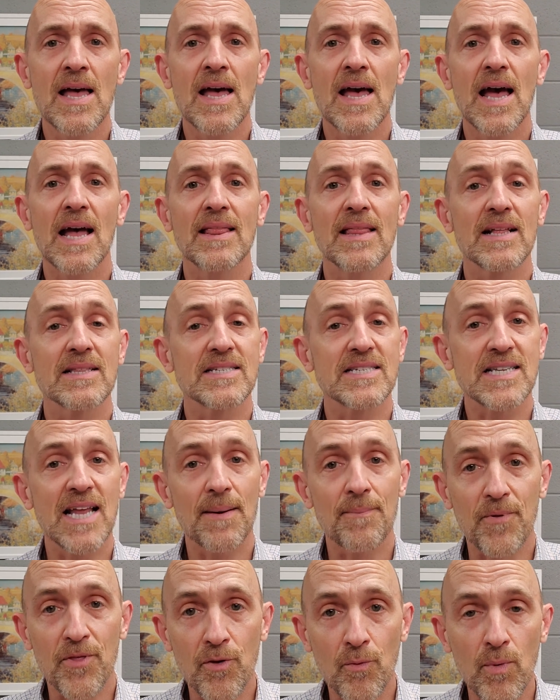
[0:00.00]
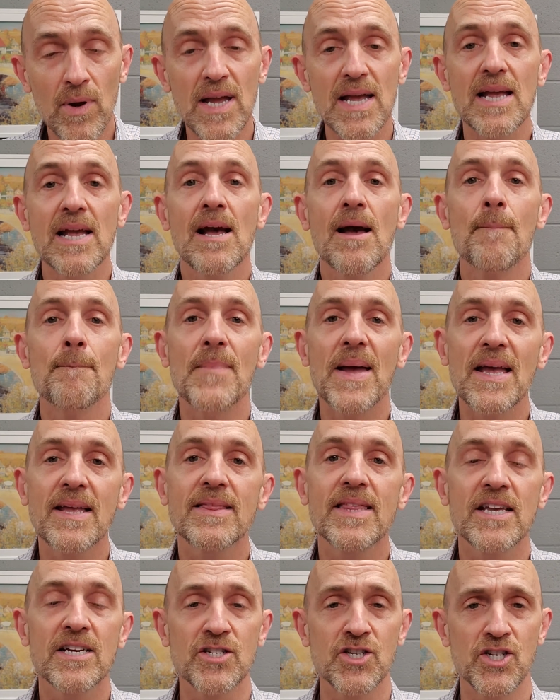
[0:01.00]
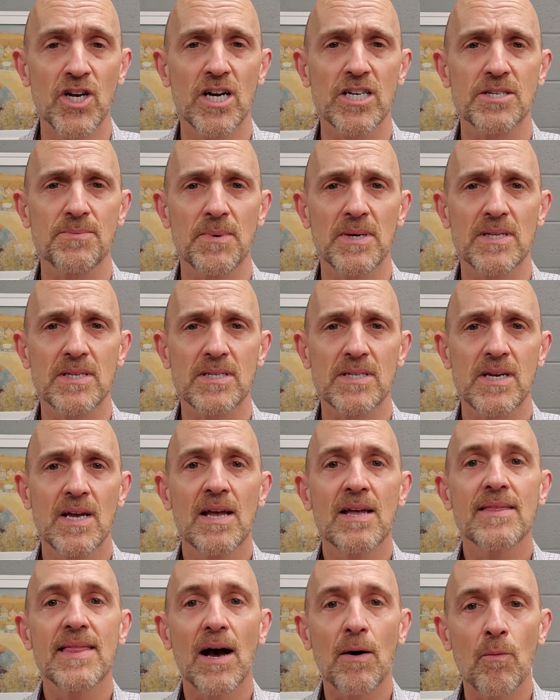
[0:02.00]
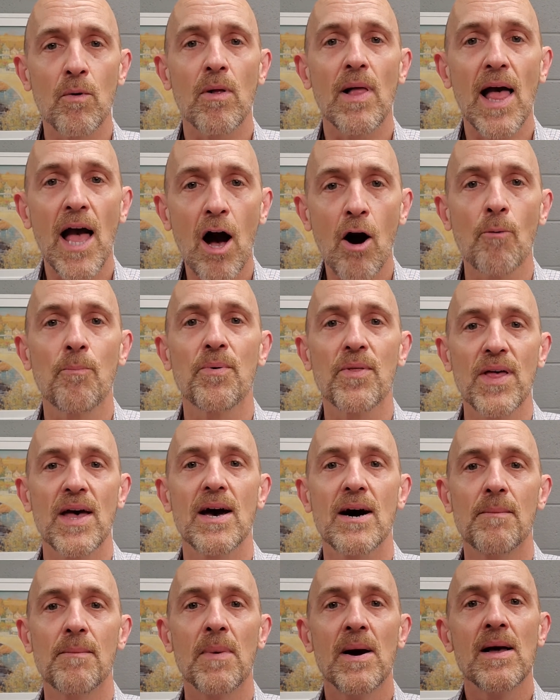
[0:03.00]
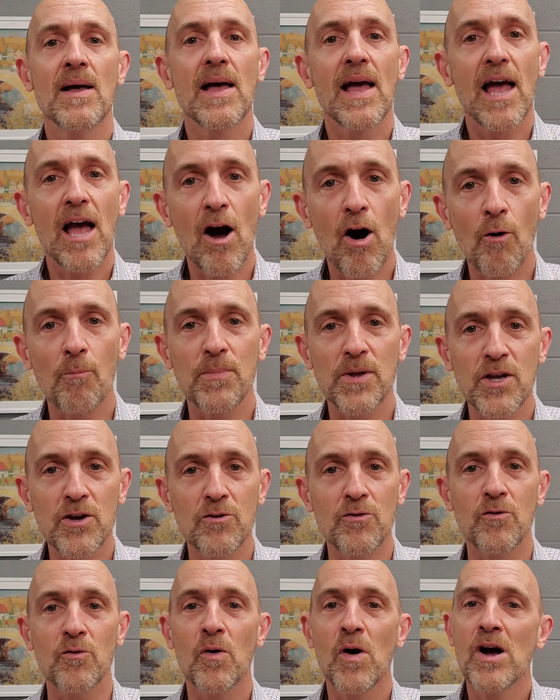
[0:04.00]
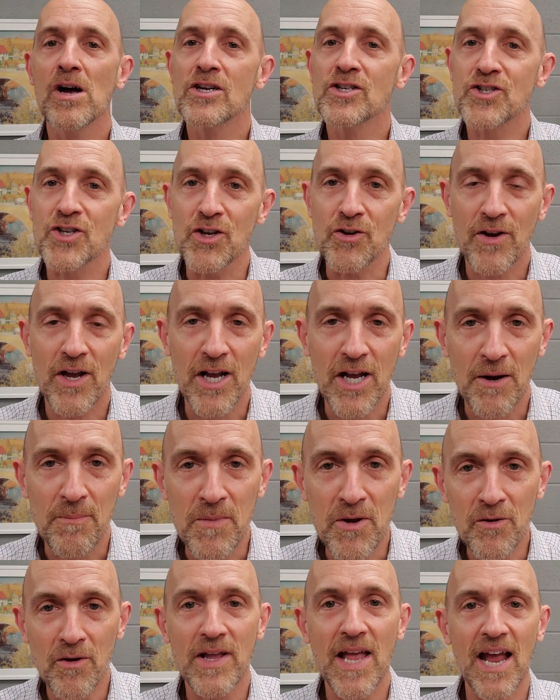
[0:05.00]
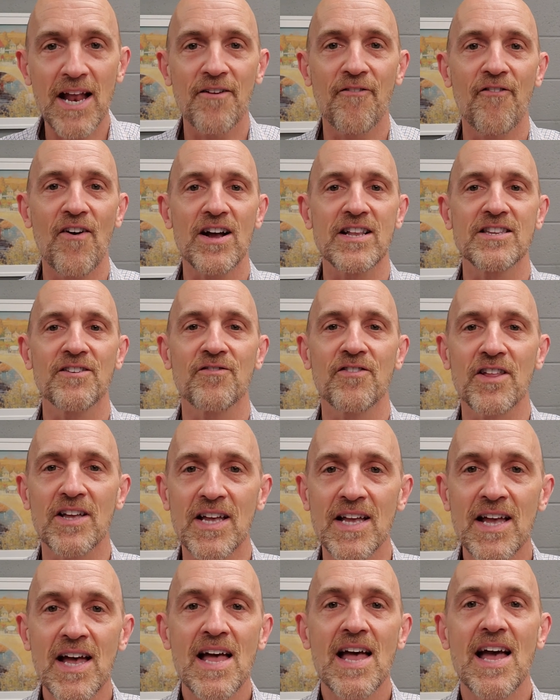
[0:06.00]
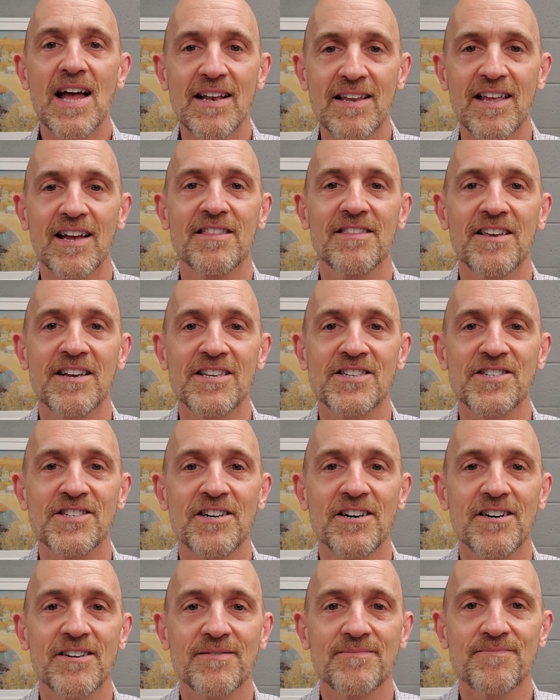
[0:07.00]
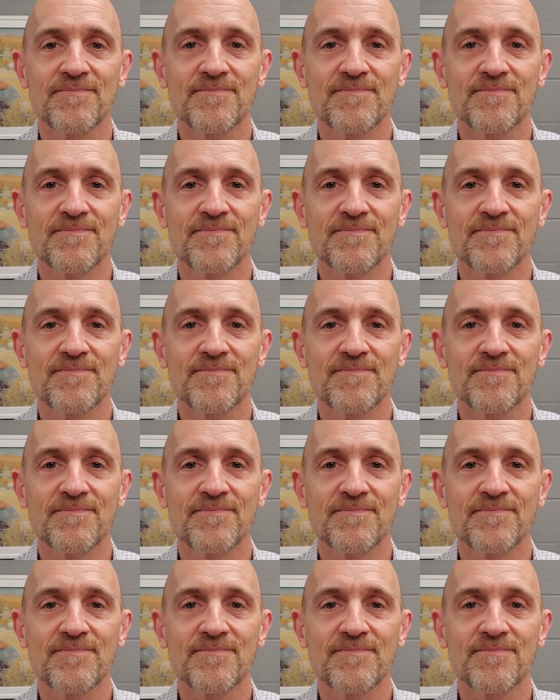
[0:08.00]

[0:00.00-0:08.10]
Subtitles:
And then step three, make the adjustments that will help them help you so you can communicate effectively and get things done.